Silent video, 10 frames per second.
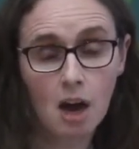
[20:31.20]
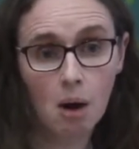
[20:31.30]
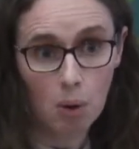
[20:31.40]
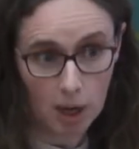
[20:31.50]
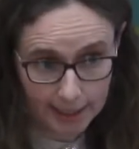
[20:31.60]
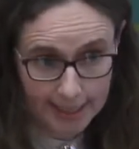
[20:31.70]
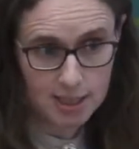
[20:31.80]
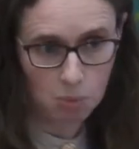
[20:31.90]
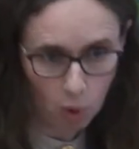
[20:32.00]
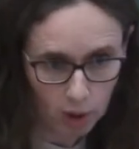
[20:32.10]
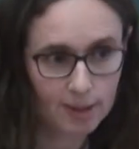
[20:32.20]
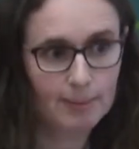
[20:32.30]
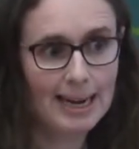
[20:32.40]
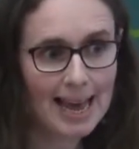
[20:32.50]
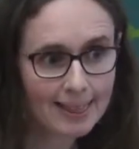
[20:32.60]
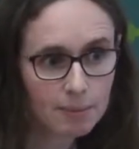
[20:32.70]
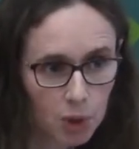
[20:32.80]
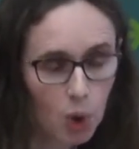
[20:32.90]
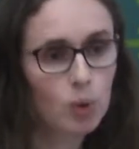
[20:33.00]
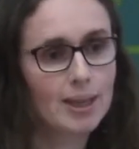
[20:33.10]
well, I need to warn them and let them
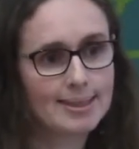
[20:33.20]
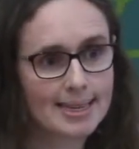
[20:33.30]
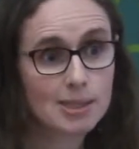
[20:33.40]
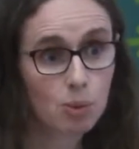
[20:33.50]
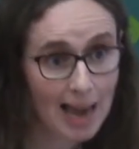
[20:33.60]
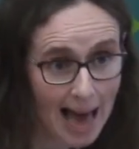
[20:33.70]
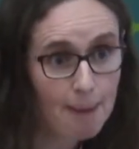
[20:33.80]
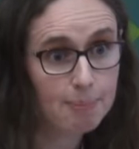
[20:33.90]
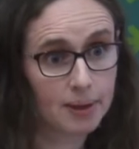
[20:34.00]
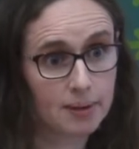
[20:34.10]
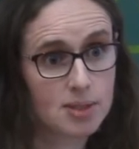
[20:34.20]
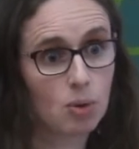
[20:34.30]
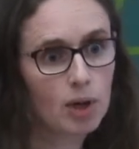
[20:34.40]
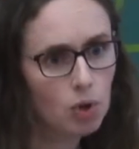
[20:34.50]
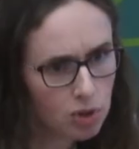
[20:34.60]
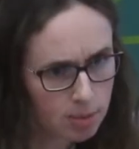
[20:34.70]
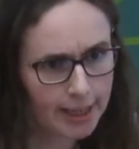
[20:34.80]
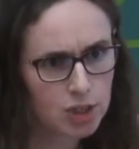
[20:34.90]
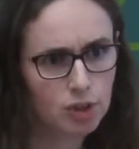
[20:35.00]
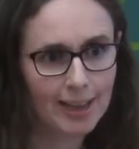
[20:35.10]
know that this will happen, so I'm going to
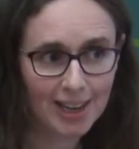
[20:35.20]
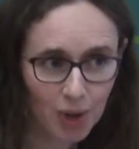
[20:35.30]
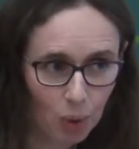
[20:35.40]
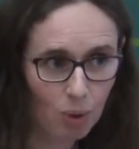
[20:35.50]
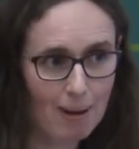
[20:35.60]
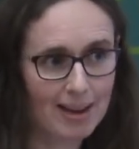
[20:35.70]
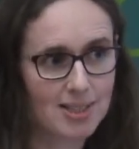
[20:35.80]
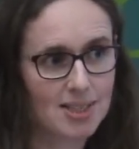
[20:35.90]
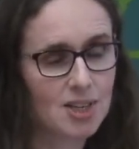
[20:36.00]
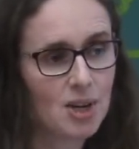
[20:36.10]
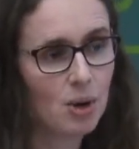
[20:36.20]
make sure they know about it,